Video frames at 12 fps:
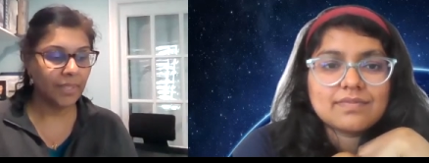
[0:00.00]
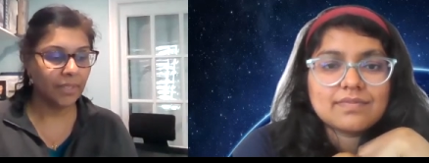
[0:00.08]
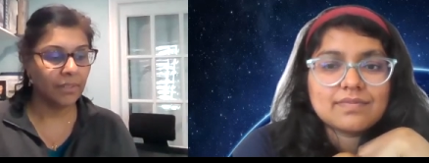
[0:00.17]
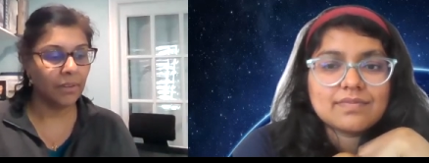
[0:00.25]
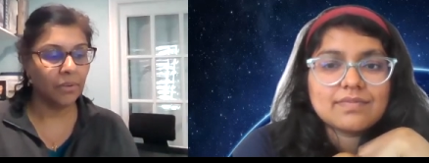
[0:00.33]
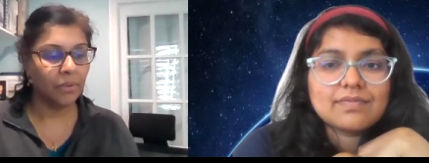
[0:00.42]

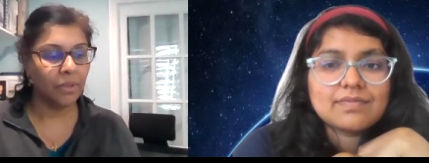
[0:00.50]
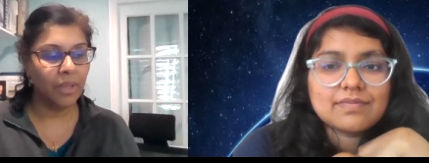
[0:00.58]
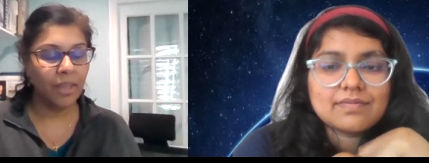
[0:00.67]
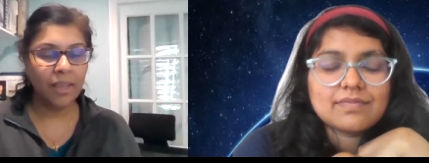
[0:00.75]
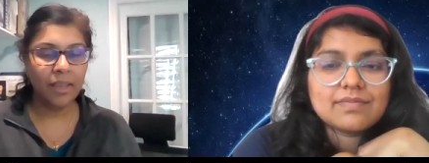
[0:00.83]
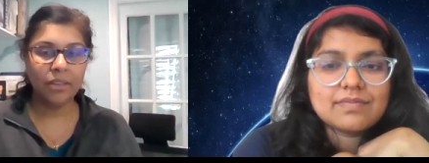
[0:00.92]
Speaker 1: you know,
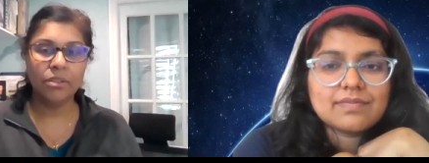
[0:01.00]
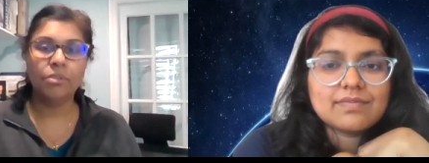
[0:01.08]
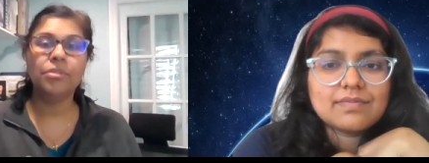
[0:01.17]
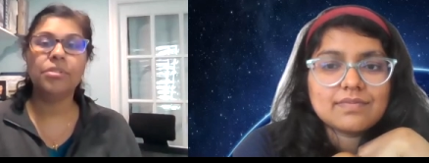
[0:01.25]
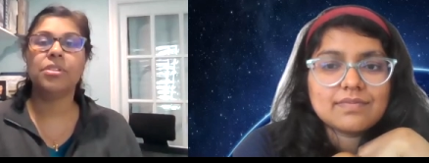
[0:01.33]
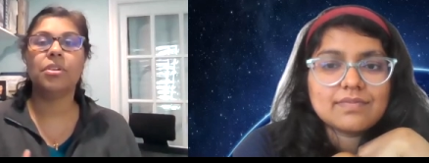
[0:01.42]

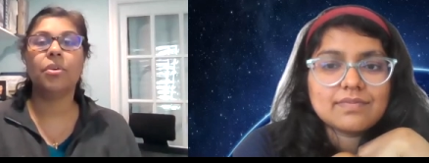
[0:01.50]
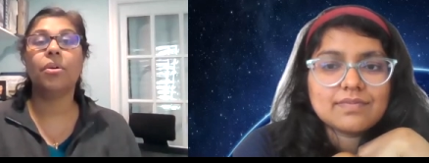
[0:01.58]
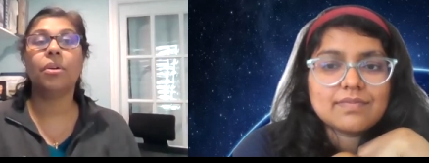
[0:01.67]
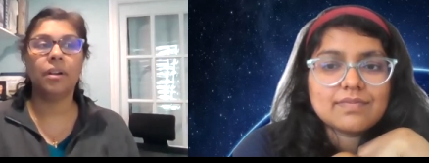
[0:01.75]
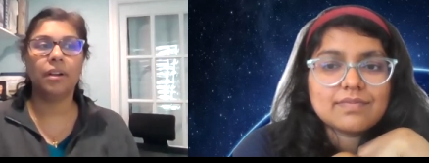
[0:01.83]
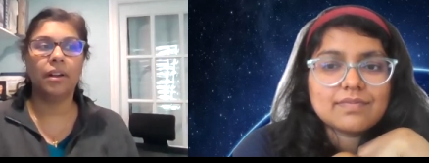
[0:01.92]
use
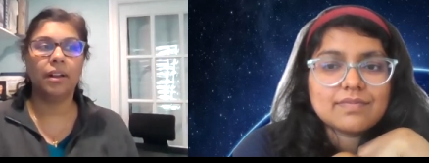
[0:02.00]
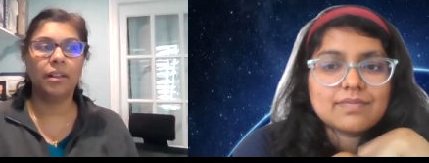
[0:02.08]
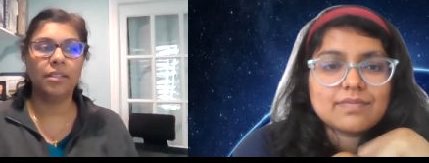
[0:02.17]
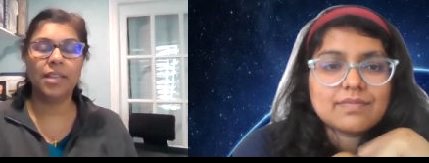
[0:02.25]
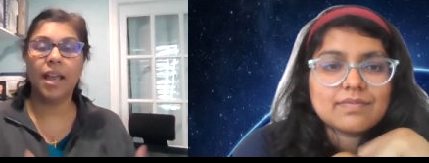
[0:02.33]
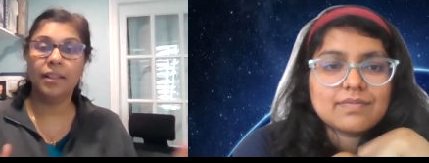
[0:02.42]
your
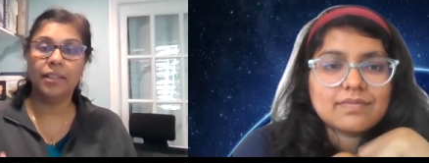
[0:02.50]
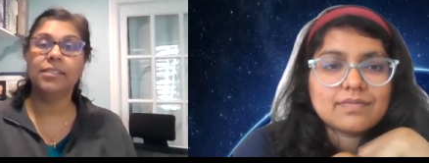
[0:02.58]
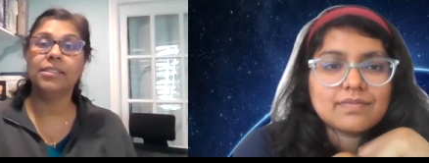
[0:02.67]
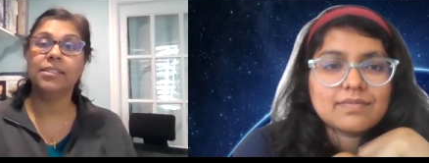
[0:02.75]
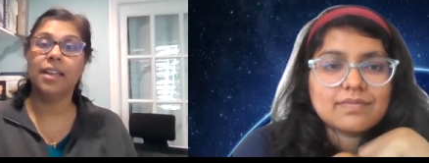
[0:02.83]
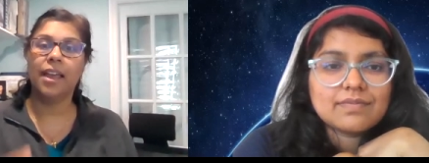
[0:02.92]

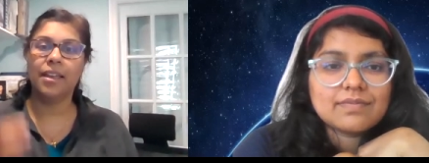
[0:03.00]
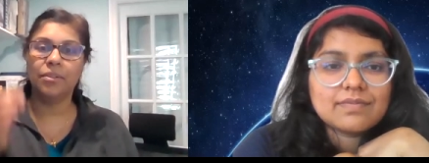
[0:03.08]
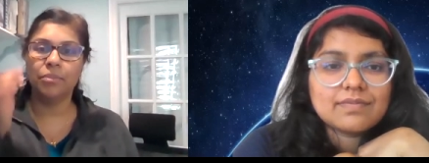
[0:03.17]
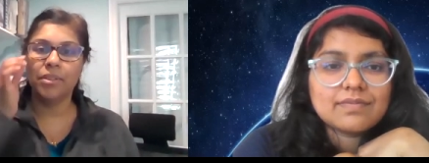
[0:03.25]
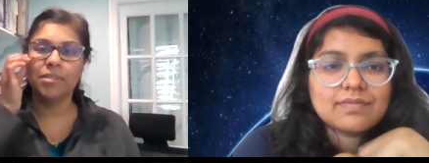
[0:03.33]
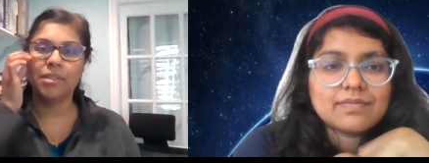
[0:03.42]
talents
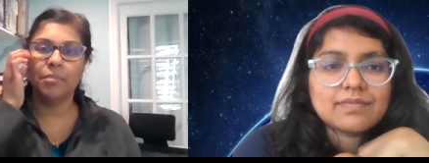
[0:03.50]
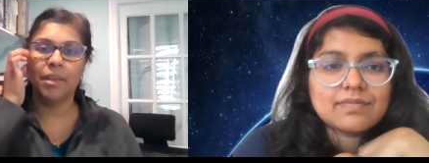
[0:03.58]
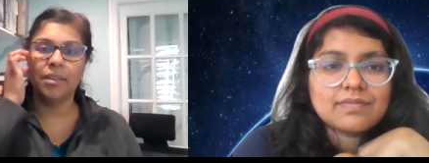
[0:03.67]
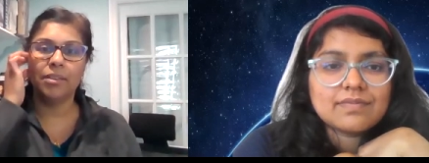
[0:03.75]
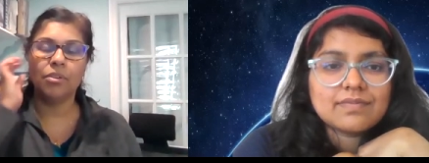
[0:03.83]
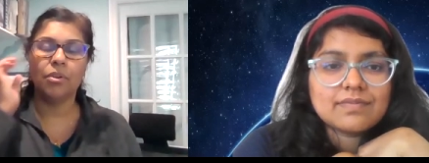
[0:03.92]
and wisdom
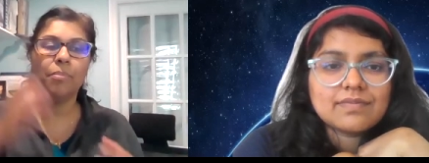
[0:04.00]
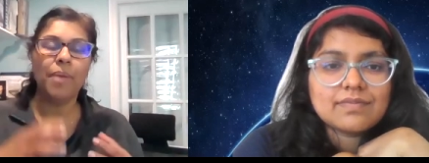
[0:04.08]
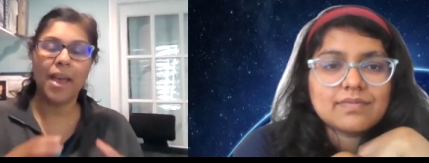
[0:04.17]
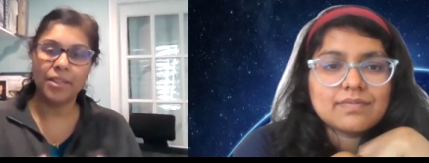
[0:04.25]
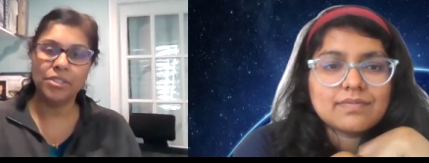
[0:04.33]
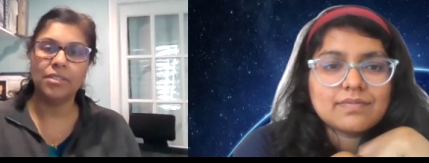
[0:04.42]
and your
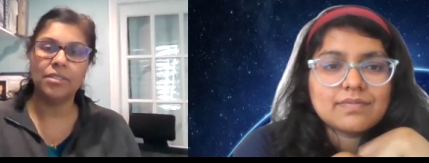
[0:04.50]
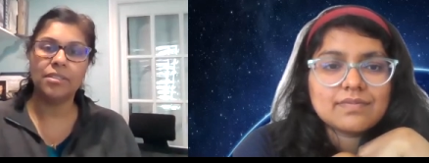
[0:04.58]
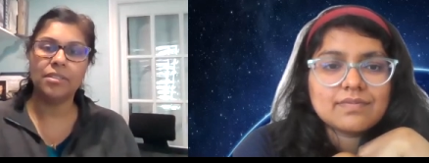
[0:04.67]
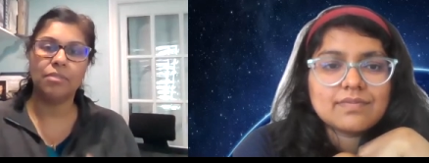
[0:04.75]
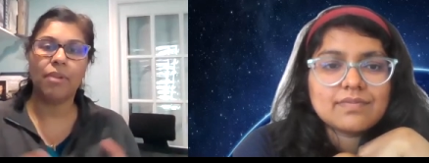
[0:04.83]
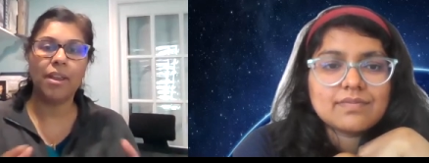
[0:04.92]

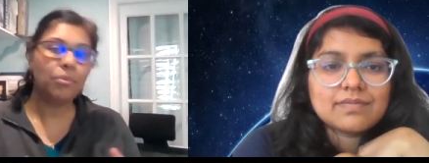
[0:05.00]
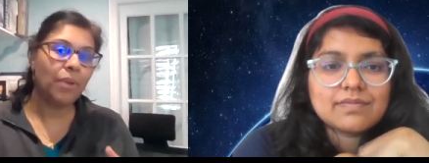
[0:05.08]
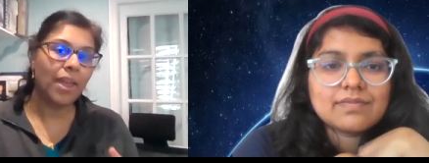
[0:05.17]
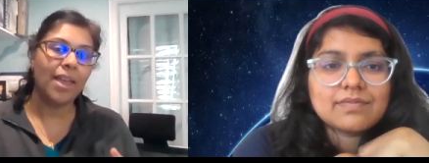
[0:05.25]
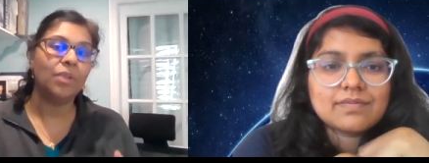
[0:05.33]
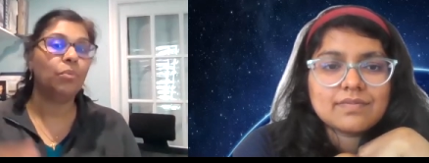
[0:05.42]
passions the right
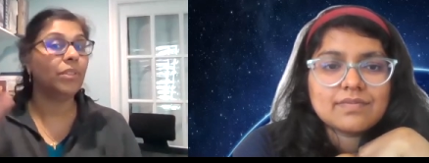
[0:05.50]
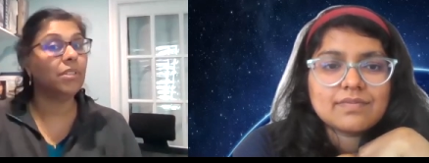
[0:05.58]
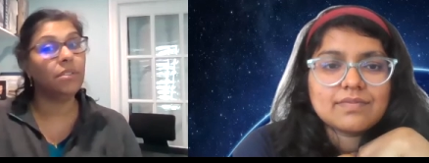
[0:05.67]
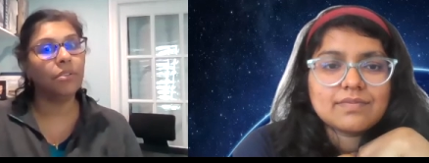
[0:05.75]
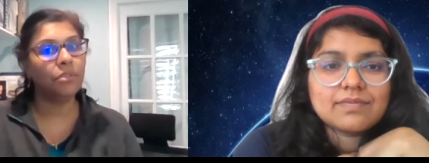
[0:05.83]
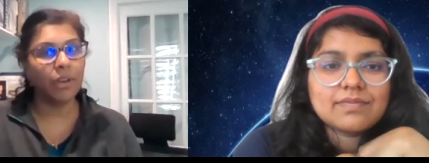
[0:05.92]
way? And
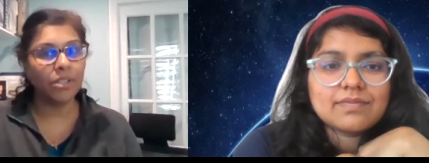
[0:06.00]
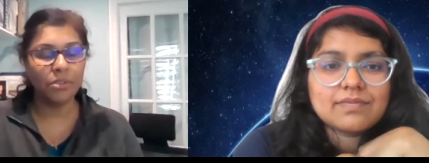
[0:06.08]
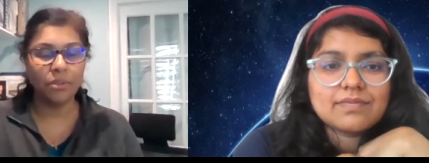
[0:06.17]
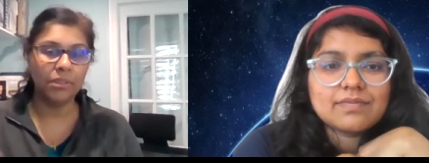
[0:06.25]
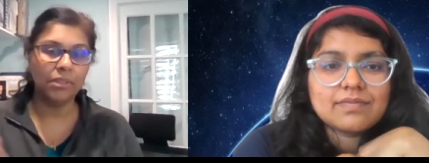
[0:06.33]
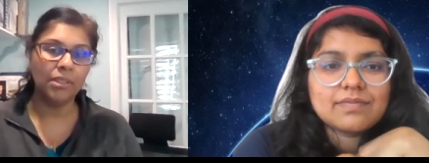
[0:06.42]
what's your
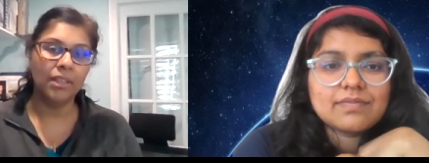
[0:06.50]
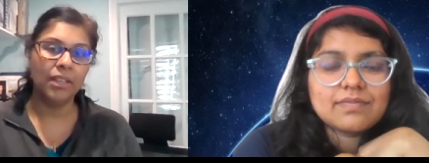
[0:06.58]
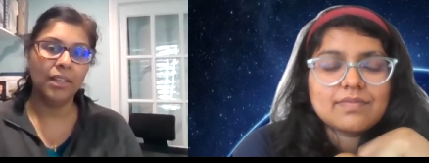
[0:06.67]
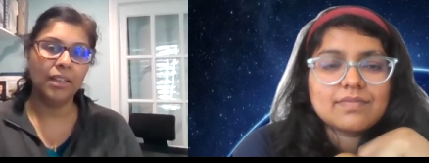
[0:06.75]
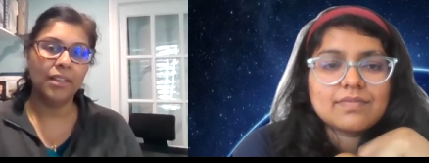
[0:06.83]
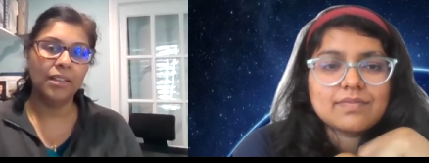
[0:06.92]
threshold?
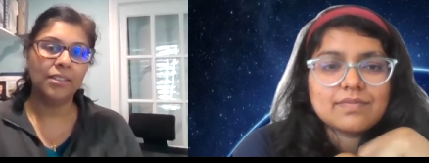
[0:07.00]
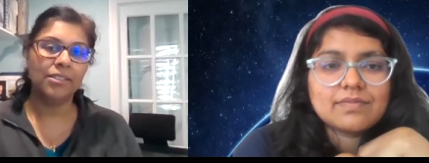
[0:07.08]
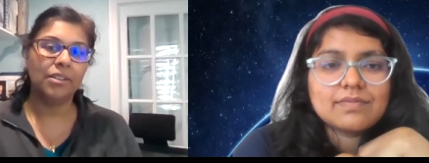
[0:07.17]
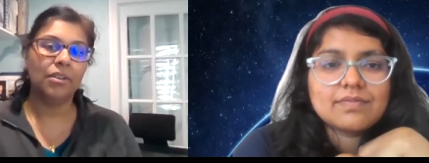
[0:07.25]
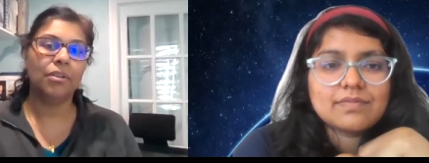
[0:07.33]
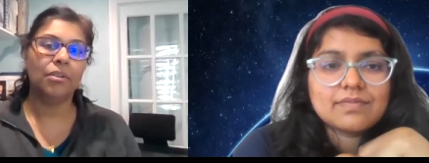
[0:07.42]

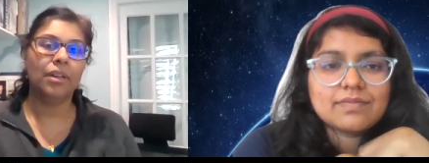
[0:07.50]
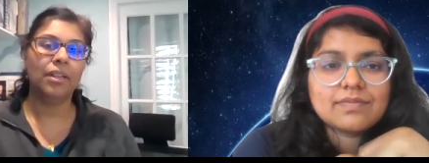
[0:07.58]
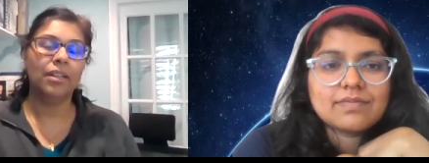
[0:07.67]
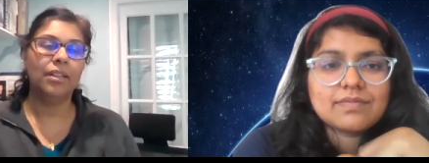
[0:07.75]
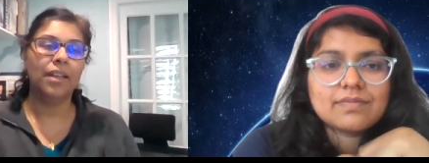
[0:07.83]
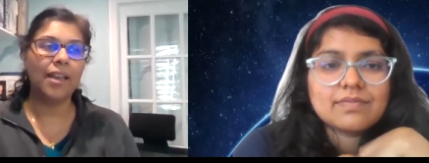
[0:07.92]
So
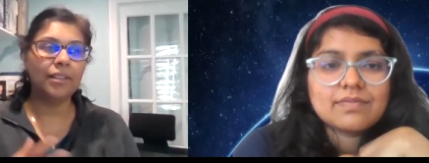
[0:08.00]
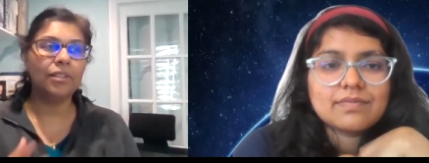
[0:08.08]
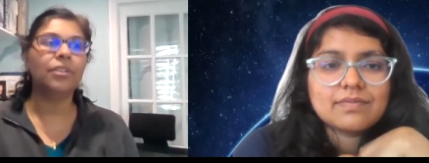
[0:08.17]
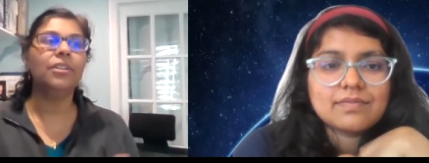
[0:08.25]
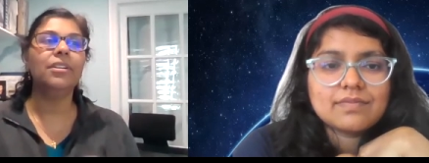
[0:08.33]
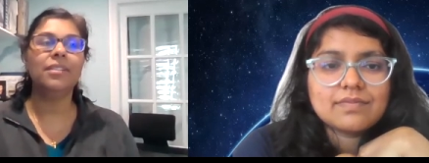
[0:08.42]
I
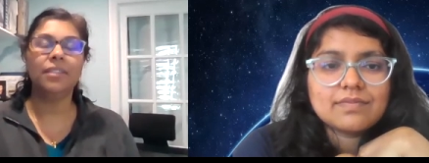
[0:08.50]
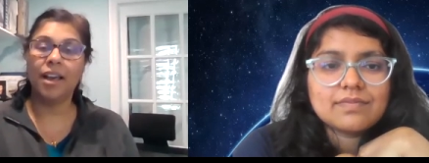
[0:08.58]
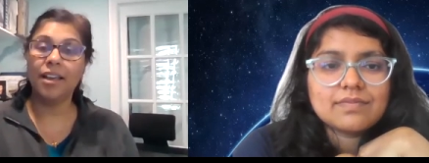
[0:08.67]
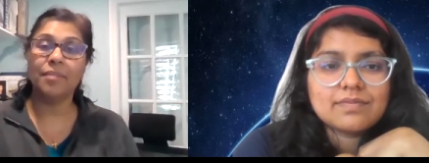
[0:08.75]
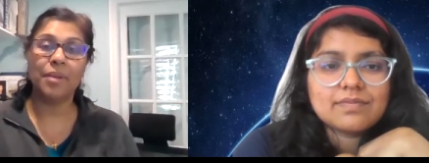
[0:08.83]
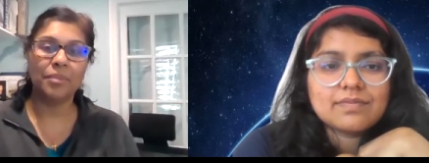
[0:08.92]
learned a
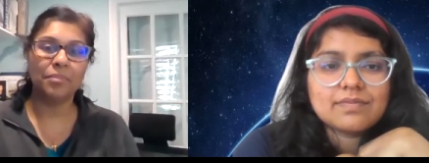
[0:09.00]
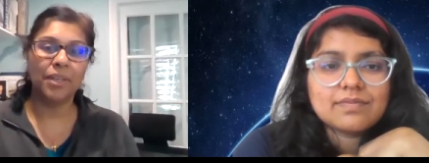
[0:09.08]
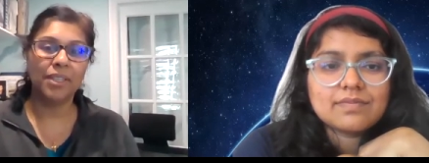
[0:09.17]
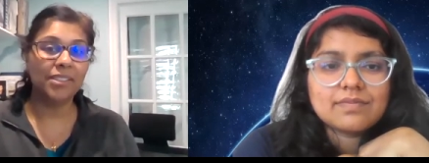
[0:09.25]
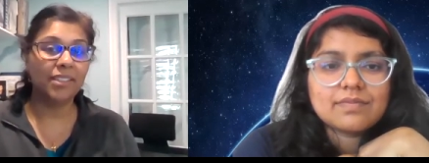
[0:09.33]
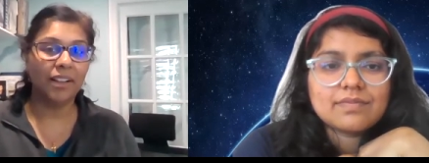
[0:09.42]
lot about
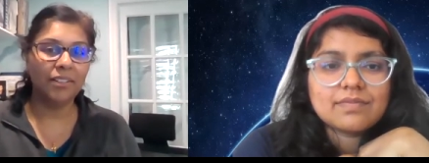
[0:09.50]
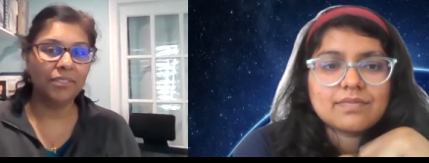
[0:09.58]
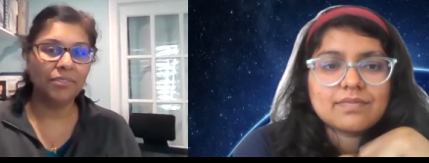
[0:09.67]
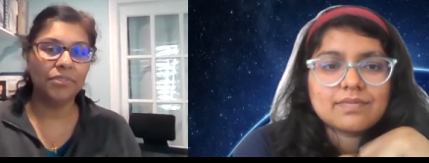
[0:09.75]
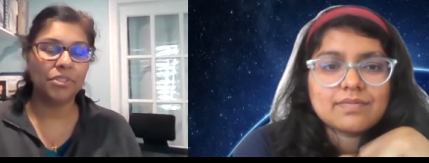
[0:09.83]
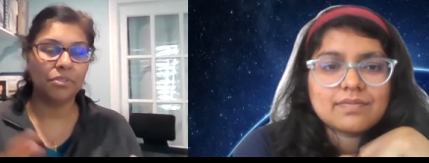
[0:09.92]
myself
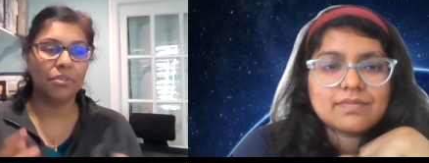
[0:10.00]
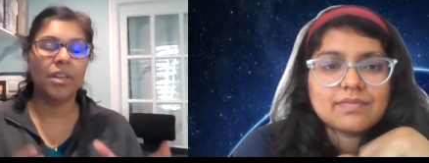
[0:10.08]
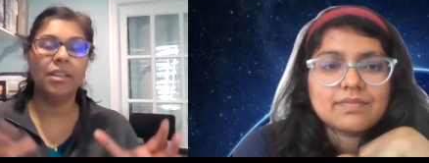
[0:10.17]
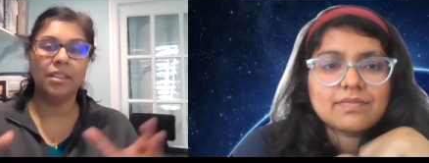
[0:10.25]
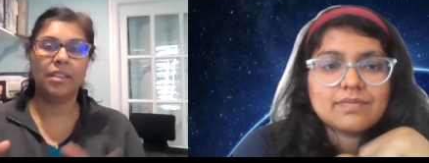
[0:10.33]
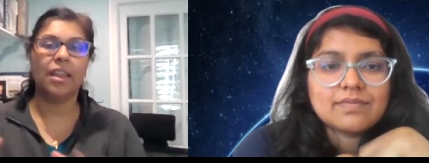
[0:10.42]
during